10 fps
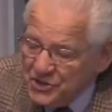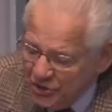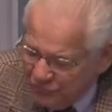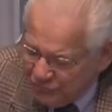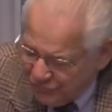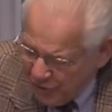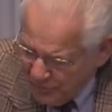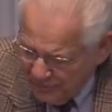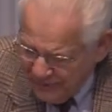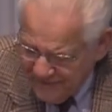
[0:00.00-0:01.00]
should
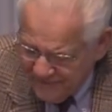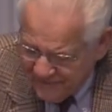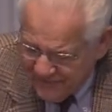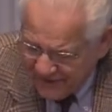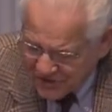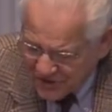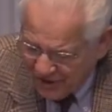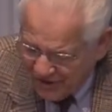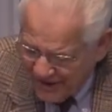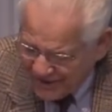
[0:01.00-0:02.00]
firmly fix
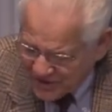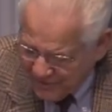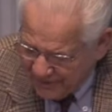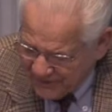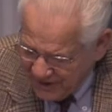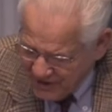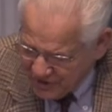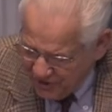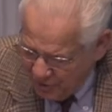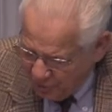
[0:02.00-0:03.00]
their
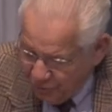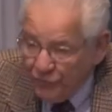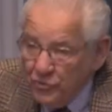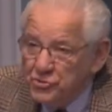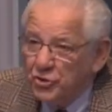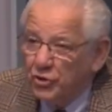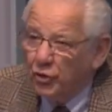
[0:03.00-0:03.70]
expectation on future